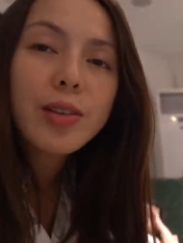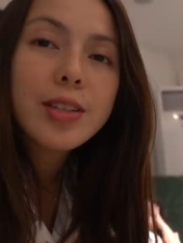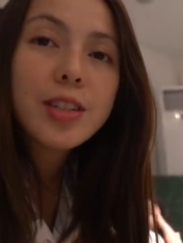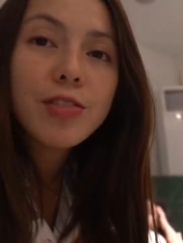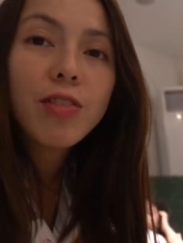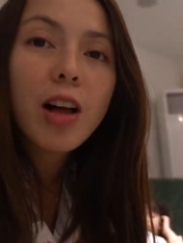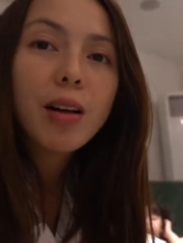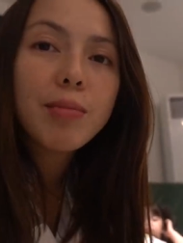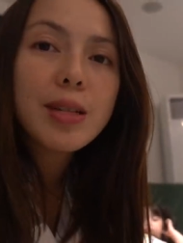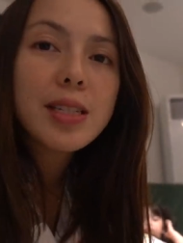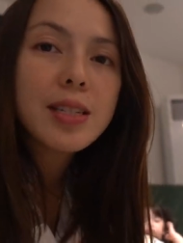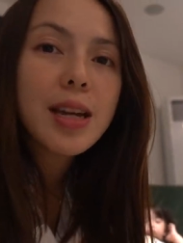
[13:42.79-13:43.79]
This is
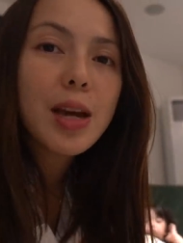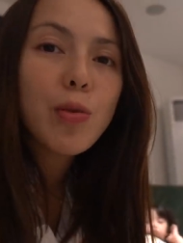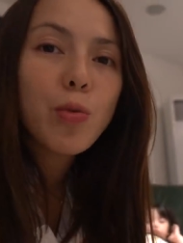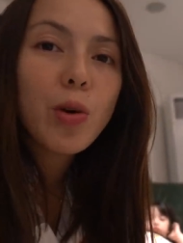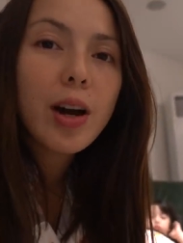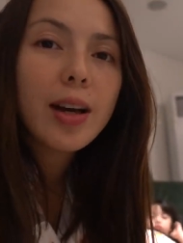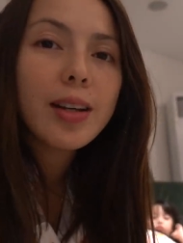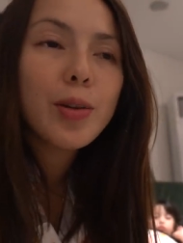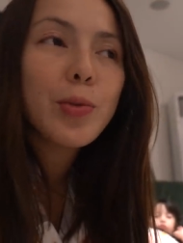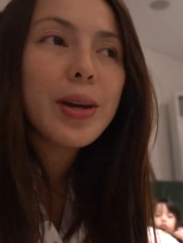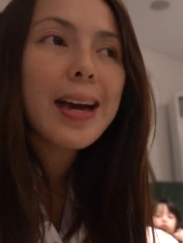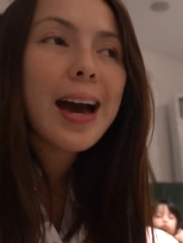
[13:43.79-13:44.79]
Vlogmas day one.
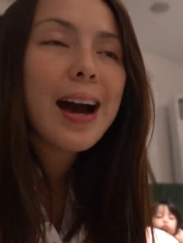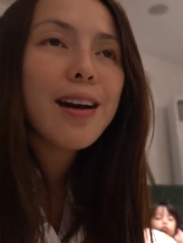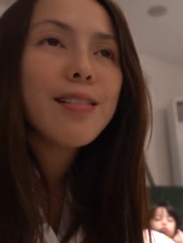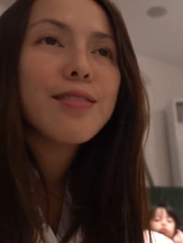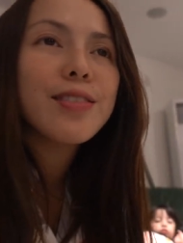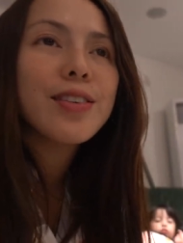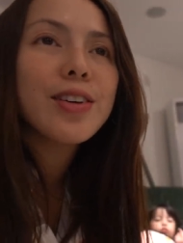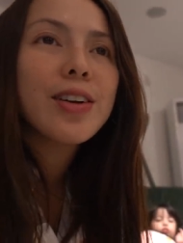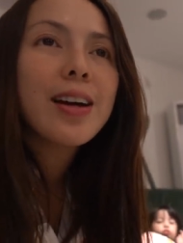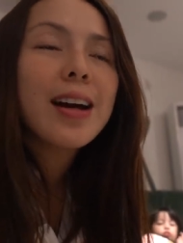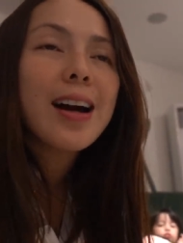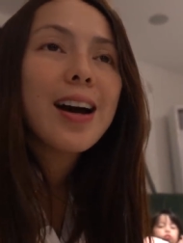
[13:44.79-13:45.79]
We have
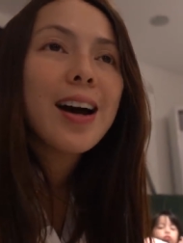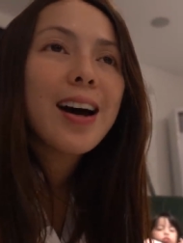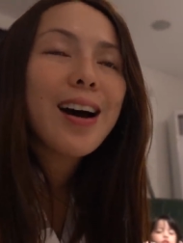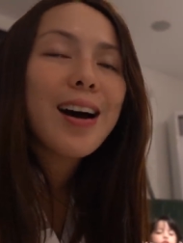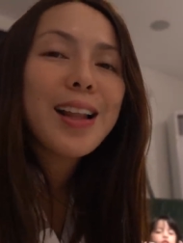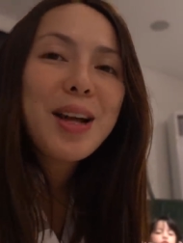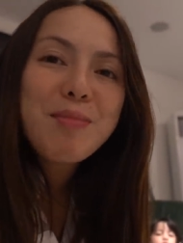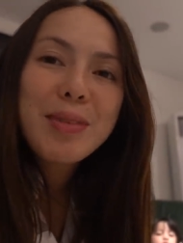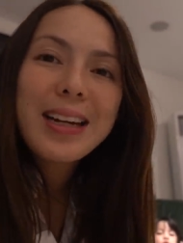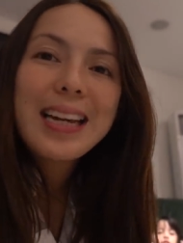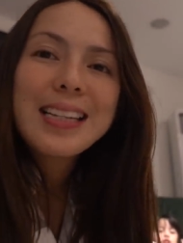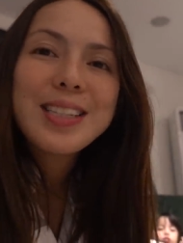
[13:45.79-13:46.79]
a lot
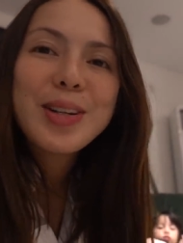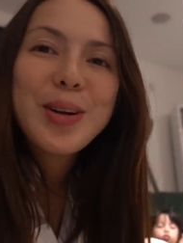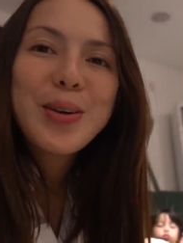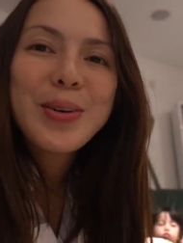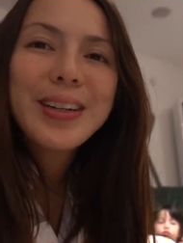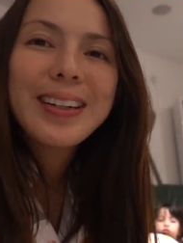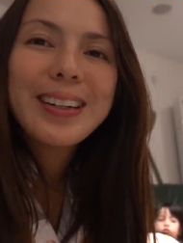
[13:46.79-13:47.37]
more days to go.